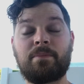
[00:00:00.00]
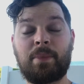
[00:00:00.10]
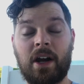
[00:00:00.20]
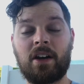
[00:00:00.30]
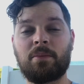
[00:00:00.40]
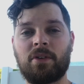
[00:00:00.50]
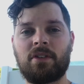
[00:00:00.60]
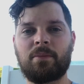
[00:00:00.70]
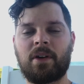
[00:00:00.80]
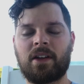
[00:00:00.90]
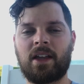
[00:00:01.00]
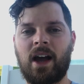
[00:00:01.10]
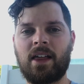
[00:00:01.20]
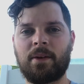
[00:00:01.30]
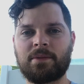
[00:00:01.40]
parable about a
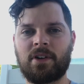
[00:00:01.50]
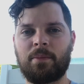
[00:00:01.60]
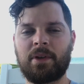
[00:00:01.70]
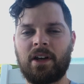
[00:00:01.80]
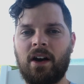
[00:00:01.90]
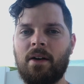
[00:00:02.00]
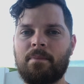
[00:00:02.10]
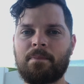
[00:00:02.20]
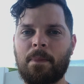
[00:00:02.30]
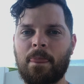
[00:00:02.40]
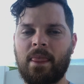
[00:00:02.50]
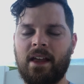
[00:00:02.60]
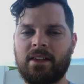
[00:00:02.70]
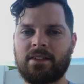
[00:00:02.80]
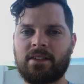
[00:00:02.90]
guy that was all beat up
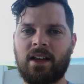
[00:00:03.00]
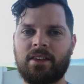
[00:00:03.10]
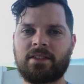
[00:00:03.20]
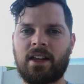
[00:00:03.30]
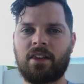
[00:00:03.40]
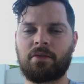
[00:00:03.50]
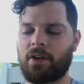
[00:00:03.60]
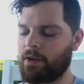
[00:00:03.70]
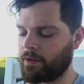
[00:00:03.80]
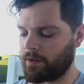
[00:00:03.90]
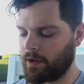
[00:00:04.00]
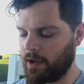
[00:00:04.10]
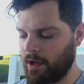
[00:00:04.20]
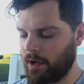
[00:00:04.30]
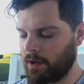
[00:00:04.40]
and on the side of the road,
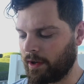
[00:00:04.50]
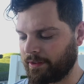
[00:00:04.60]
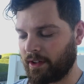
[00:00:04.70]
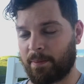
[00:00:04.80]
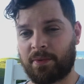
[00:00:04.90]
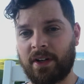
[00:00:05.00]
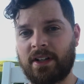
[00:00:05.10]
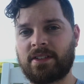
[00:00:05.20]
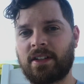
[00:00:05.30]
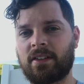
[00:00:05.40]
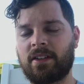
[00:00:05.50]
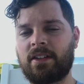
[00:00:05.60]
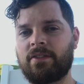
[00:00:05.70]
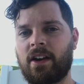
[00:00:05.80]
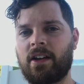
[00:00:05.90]
and then a priest and a
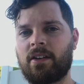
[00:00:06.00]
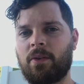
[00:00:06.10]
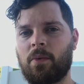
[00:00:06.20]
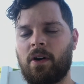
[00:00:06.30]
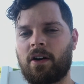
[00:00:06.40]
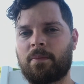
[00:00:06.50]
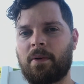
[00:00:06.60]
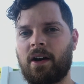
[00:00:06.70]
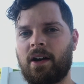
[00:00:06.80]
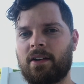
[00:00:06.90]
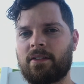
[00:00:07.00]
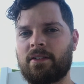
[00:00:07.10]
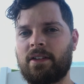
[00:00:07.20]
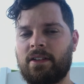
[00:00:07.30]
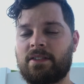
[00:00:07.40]
Levite walk by
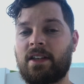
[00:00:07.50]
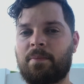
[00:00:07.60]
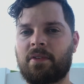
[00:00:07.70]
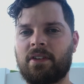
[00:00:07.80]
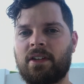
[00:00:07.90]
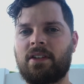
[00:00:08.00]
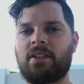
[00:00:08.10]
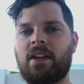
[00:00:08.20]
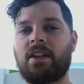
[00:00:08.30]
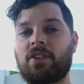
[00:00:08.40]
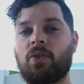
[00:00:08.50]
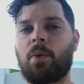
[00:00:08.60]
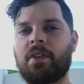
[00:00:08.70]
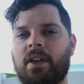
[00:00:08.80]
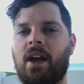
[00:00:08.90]
separately and
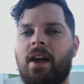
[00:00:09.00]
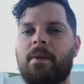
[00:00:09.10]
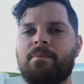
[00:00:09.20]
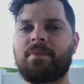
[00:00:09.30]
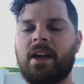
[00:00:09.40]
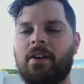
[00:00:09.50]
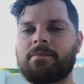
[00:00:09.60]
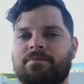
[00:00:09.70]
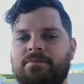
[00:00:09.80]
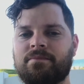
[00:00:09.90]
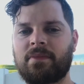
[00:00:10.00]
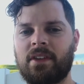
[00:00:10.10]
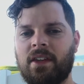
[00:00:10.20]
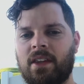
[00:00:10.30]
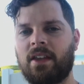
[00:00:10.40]
ignore the guy. Now,
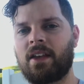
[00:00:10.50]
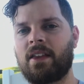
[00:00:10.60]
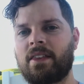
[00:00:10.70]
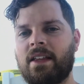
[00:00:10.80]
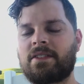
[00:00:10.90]
that